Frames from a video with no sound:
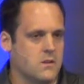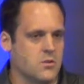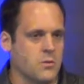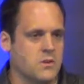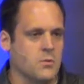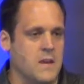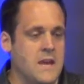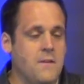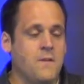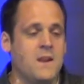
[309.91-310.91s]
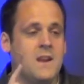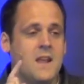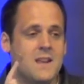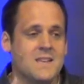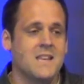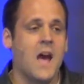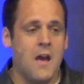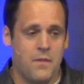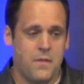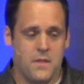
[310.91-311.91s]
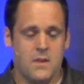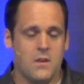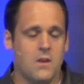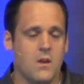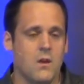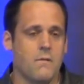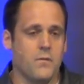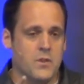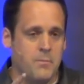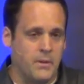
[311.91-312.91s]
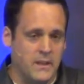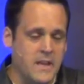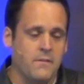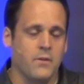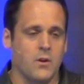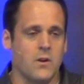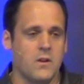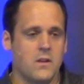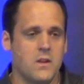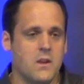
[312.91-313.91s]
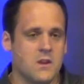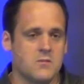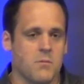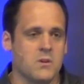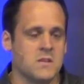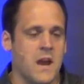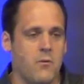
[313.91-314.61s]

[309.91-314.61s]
So even death for the believer is mercy.